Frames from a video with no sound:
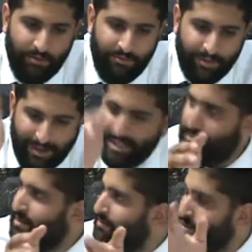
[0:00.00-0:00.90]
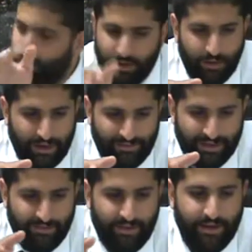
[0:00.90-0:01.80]
V'im en Shem Levi, so if you don't have a
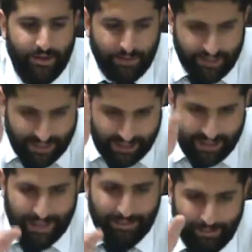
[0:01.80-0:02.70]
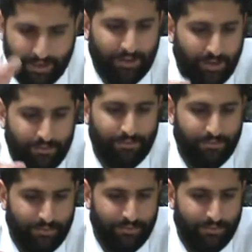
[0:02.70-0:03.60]
Levi, Yotzek Lehem HaBechor
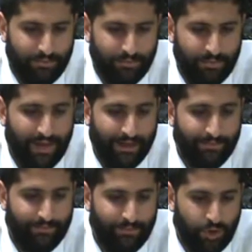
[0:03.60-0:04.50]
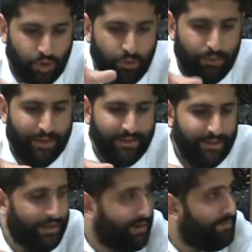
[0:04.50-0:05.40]
Me'em Shu
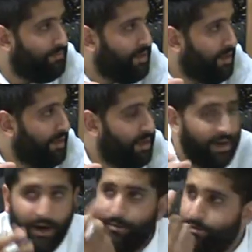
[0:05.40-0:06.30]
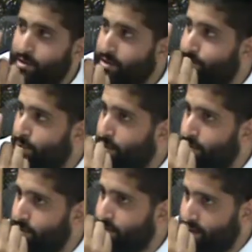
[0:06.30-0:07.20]
Peterechem. A
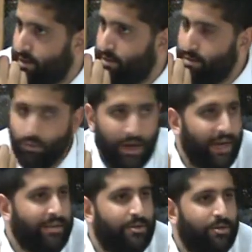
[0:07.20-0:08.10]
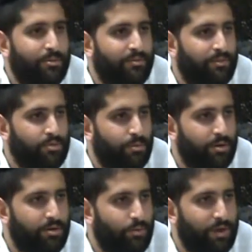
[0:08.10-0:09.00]
firstborn son, how do you determine
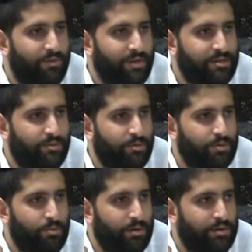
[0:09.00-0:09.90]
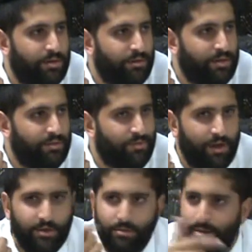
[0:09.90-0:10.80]
firstborn? What if he's a firstborn to his
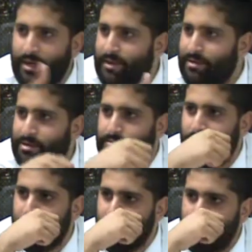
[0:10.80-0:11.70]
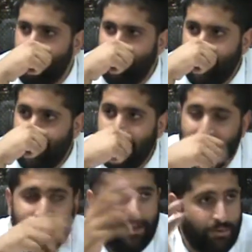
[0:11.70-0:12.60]
father but not to his mother?
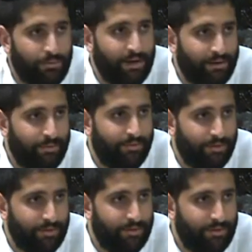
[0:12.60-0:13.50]
Let's say they were married before.